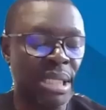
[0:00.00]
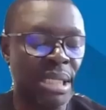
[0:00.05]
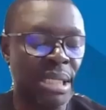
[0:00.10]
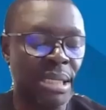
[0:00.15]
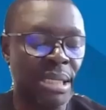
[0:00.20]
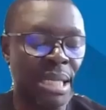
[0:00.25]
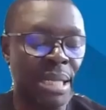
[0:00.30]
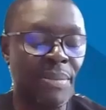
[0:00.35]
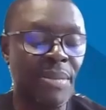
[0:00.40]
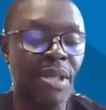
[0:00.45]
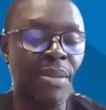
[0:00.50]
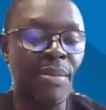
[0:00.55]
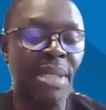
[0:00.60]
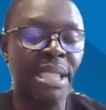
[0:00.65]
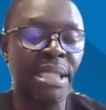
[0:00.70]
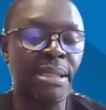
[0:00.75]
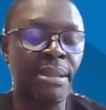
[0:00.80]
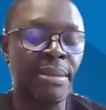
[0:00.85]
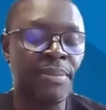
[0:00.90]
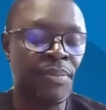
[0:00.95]
in a timely
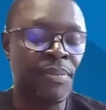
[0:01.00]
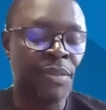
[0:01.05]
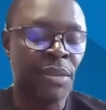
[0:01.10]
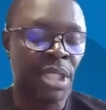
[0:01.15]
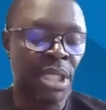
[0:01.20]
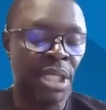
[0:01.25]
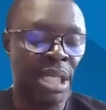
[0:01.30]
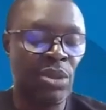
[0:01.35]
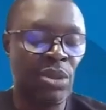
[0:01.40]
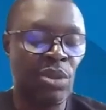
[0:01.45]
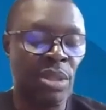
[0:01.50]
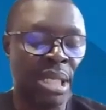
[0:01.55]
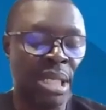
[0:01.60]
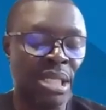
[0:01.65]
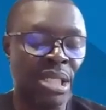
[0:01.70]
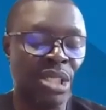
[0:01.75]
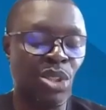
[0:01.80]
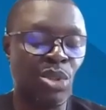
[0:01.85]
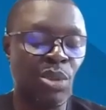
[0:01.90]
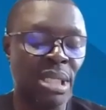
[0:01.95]
manner. In
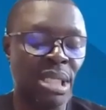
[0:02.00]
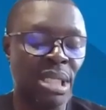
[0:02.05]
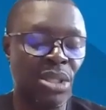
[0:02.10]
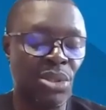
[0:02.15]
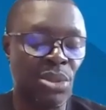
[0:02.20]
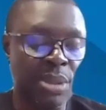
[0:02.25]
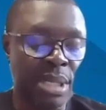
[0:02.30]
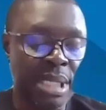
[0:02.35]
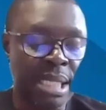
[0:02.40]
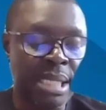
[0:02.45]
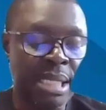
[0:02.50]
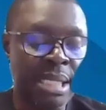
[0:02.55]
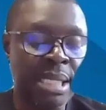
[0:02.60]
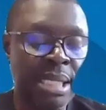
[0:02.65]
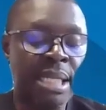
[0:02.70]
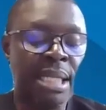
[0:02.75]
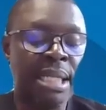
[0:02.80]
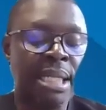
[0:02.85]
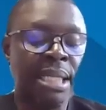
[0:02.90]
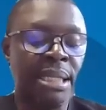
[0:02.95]
2023,
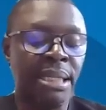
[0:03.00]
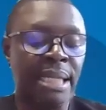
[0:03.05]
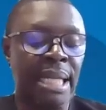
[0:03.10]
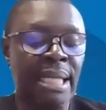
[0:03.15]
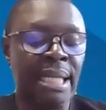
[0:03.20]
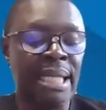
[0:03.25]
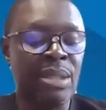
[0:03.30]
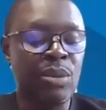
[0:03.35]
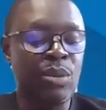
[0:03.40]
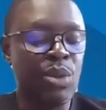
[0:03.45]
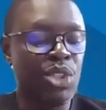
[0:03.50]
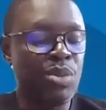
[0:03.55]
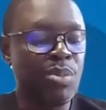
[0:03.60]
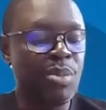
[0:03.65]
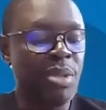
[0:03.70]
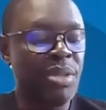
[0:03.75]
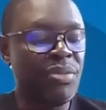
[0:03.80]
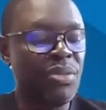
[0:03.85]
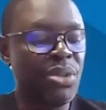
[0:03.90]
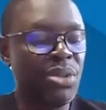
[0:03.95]
Thailand was
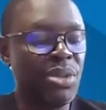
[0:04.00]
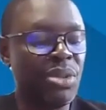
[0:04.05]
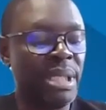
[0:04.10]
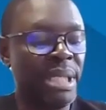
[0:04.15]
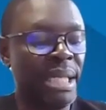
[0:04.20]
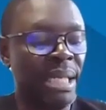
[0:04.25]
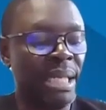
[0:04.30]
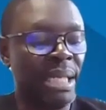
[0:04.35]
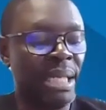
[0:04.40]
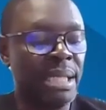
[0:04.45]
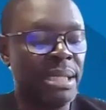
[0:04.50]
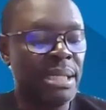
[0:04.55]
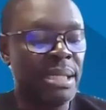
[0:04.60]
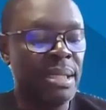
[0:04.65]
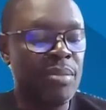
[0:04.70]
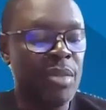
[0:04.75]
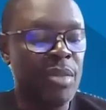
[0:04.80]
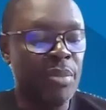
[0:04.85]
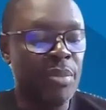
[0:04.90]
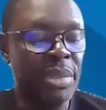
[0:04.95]
previously a
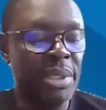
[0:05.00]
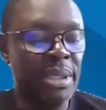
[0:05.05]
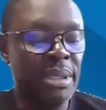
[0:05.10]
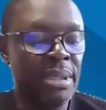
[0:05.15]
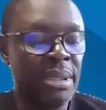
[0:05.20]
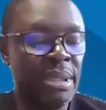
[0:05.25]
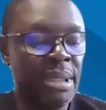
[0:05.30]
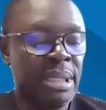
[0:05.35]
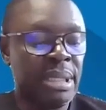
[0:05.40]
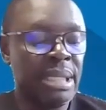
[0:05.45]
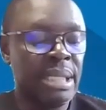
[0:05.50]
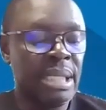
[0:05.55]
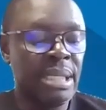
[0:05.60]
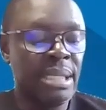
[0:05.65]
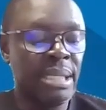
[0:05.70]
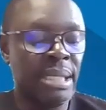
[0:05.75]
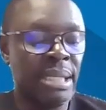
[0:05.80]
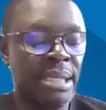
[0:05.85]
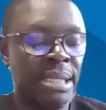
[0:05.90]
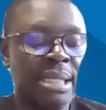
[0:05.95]
council member
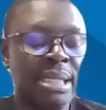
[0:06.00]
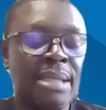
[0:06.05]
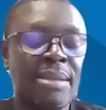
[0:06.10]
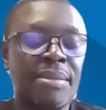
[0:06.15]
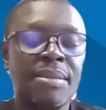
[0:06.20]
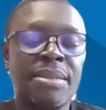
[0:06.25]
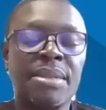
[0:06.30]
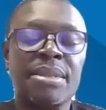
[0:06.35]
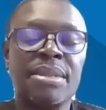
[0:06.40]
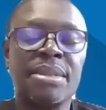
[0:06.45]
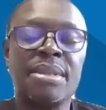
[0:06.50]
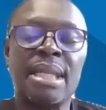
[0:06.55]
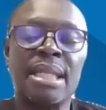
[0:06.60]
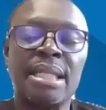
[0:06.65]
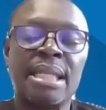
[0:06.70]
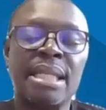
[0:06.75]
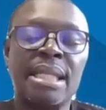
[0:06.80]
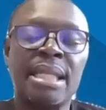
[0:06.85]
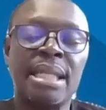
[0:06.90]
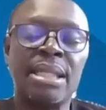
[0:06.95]
in the term
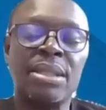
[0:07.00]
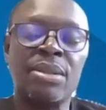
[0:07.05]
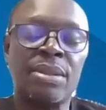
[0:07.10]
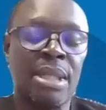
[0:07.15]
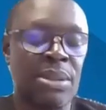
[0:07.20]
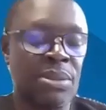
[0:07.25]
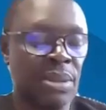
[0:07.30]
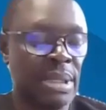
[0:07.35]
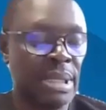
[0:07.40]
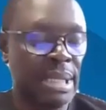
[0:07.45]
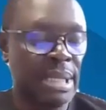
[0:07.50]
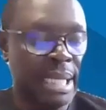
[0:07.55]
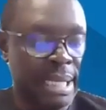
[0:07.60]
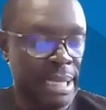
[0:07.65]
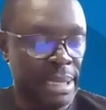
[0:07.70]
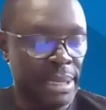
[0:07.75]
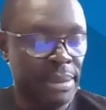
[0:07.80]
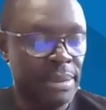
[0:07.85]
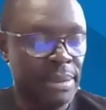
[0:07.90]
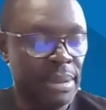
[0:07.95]
starting in
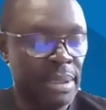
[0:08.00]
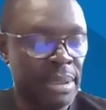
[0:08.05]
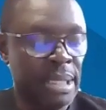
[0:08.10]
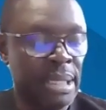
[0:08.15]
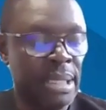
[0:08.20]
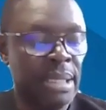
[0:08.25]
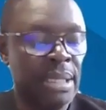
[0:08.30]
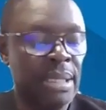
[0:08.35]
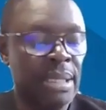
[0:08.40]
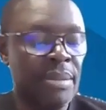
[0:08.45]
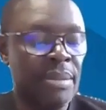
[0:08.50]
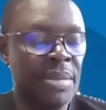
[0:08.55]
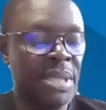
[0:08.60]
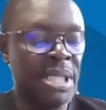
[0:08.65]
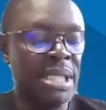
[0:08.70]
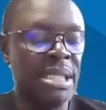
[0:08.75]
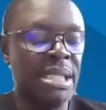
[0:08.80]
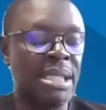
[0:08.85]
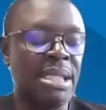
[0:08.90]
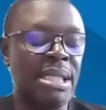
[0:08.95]
2010.
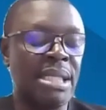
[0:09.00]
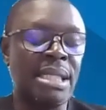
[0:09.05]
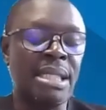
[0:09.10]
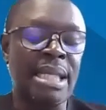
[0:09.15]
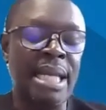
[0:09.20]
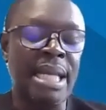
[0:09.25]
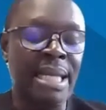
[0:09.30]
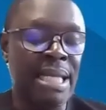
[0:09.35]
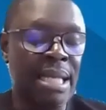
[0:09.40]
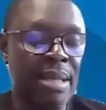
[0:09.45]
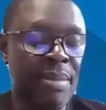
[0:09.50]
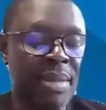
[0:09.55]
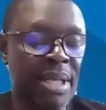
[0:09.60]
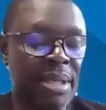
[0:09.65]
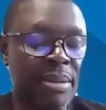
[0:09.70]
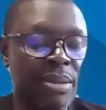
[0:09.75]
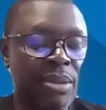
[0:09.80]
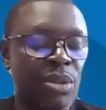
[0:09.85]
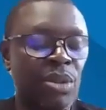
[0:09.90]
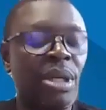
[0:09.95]
Ms.
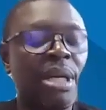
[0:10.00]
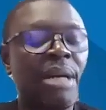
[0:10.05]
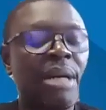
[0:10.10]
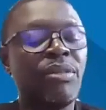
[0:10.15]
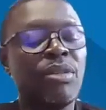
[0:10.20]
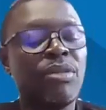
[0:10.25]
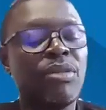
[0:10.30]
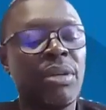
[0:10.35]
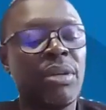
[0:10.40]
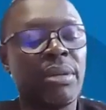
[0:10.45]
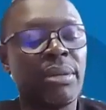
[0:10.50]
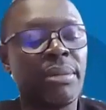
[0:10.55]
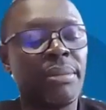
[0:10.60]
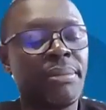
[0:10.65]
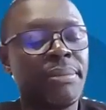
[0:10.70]
Jayanama, you have the floor.